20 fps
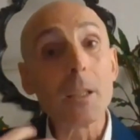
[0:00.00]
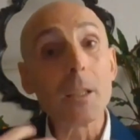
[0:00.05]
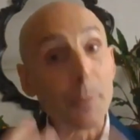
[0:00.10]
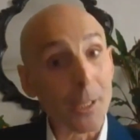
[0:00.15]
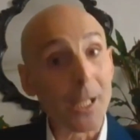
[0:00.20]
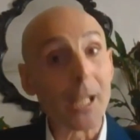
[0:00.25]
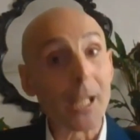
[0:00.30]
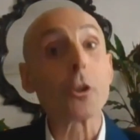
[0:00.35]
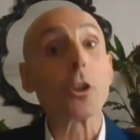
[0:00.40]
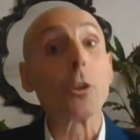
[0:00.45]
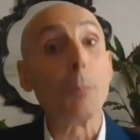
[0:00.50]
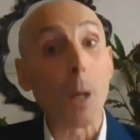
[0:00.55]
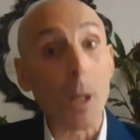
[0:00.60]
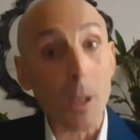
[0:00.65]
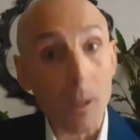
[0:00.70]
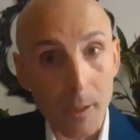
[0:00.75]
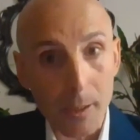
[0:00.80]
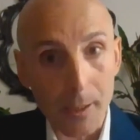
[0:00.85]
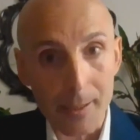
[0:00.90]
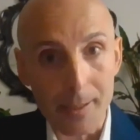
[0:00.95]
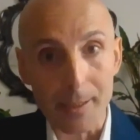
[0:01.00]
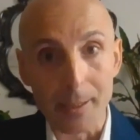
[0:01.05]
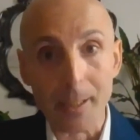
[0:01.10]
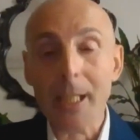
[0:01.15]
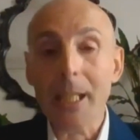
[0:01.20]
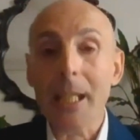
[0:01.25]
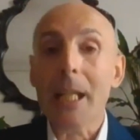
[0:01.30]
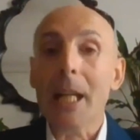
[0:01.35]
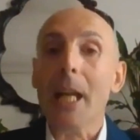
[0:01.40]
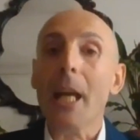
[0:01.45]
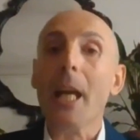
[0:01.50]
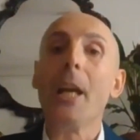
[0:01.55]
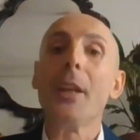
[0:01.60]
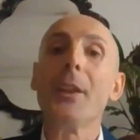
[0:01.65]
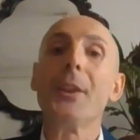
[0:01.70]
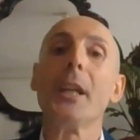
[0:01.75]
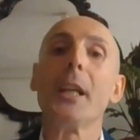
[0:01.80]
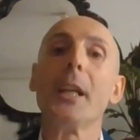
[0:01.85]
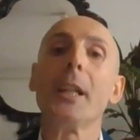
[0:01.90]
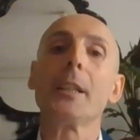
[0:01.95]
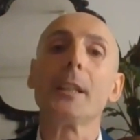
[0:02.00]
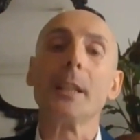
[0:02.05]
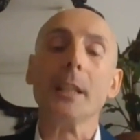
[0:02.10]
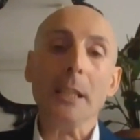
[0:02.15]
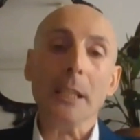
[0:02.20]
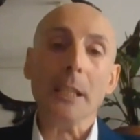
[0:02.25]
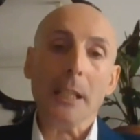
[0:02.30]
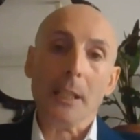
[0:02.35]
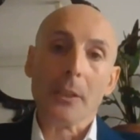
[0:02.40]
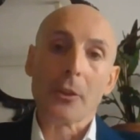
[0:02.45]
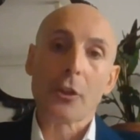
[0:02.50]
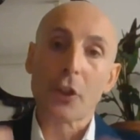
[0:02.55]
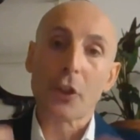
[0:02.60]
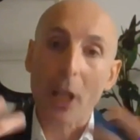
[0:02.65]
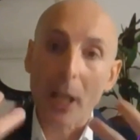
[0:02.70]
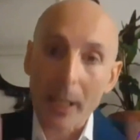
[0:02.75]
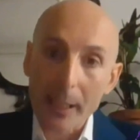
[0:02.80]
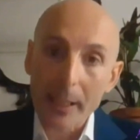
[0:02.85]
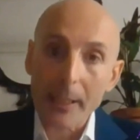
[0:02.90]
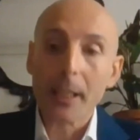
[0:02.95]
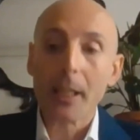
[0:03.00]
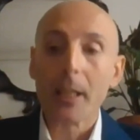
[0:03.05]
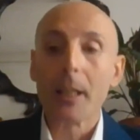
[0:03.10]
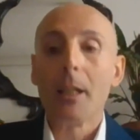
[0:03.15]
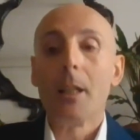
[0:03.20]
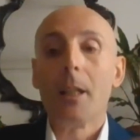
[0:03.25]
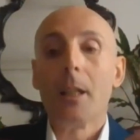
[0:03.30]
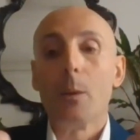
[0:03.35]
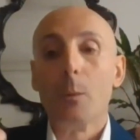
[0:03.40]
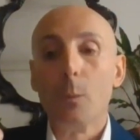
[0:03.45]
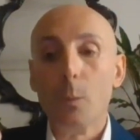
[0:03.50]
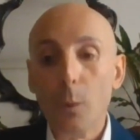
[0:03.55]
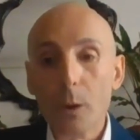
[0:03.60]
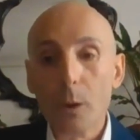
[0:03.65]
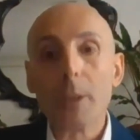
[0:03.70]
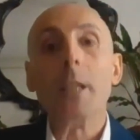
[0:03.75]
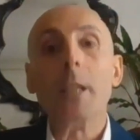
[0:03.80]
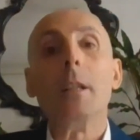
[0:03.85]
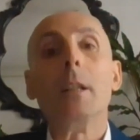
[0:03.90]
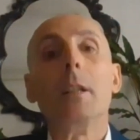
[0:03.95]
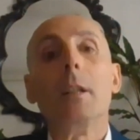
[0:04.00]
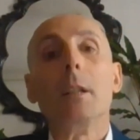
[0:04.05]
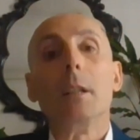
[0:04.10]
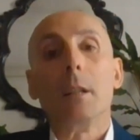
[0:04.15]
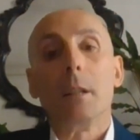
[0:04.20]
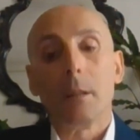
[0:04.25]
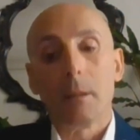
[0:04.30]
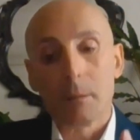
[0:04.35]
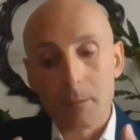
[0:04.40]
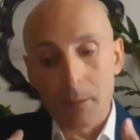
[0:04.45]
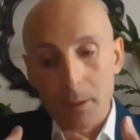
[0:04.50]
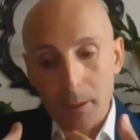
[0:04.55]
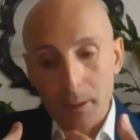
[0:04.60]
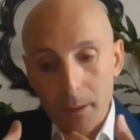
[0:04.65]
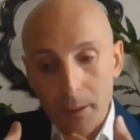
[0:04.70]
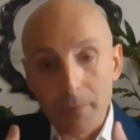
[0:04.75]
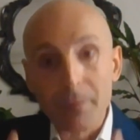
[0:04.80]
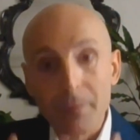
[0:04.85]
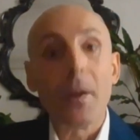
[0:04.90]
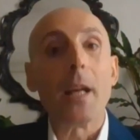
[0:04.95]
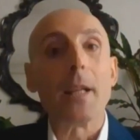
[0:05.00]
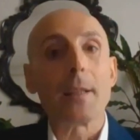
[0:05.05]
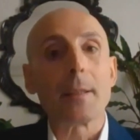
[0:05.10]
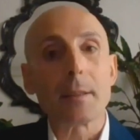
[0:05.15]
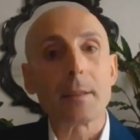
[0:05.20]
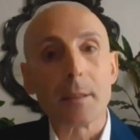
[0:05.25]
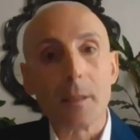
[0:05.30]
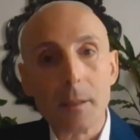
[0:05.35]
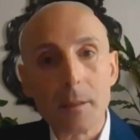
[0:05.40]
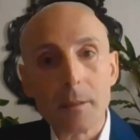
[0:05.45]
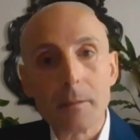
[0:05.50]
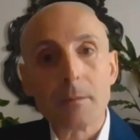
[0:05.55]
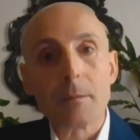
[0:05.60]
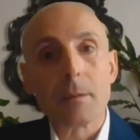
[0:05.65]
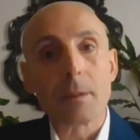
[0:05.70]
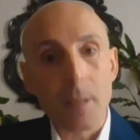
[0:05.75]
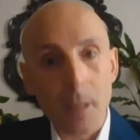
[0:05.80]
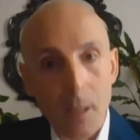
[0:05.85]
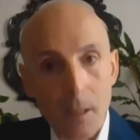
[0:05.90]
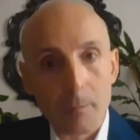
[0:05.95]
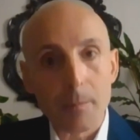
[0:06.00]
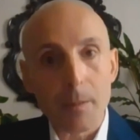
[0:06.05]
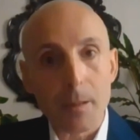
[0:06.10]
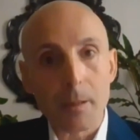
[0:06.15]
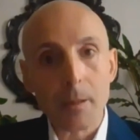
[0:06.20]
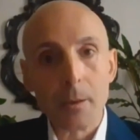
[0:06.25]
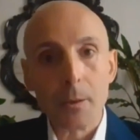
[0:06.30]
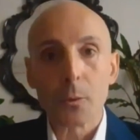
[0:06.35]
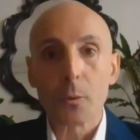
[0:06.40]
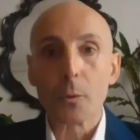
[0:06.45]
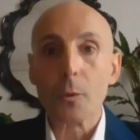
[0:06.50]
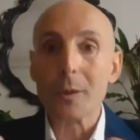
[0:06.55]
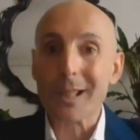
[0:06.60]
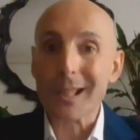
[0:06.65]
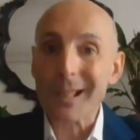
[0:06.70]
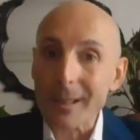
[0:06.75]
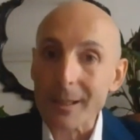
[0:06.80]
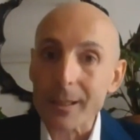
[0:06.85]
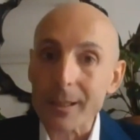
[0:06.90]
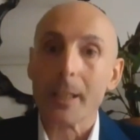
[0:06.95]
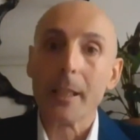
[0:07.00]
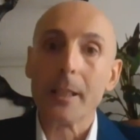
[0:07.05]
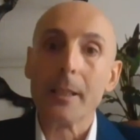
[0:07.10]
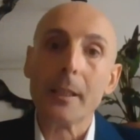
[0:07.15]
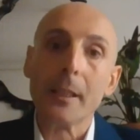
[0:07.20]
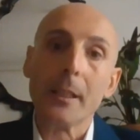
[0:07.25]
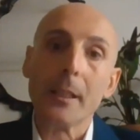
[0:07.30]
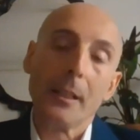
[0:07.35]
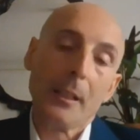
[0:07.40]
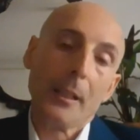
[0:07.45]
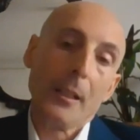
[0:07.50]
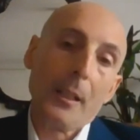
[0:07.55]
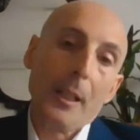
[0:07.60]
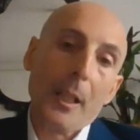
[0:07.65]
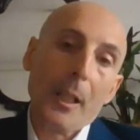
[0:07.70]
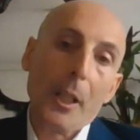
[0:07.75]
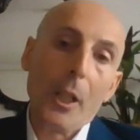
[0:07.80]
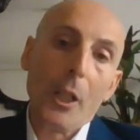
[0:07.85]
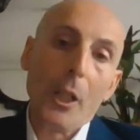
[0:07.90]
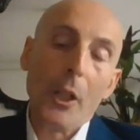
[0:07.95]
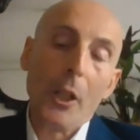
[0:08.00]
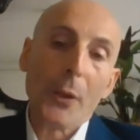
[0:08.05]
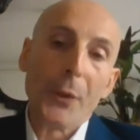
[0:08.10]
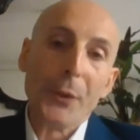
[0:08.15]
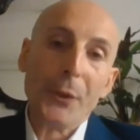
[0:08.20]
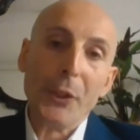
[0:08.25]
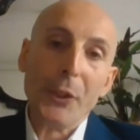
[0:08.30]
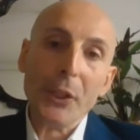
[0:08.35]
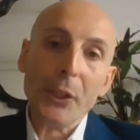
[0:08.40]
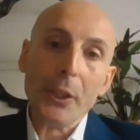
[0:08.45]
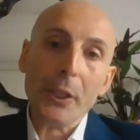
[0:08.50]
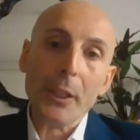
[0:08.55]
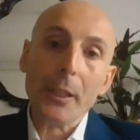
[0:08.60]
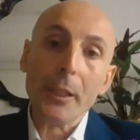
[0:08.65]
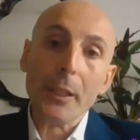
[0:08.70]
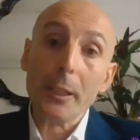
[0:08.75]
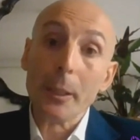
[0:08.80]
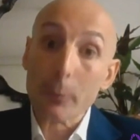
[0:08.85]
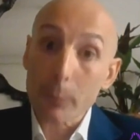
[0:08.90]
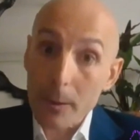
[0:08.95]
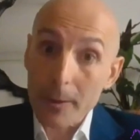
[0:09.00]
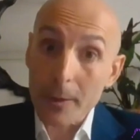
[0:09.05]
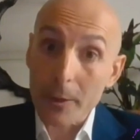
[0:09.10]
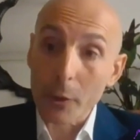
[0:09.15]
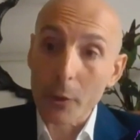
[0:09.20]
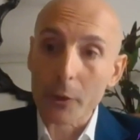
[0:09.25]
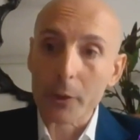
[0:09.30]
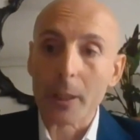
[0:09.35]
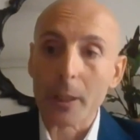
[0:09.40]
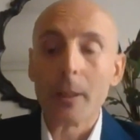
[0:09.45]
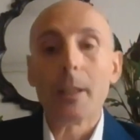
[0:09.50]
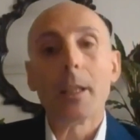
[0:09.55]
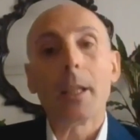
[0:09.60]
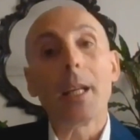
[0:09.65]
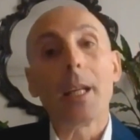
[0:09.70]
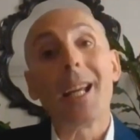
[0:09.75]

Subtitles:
the financial markets, and that China would invest sums to sustain the Eurozone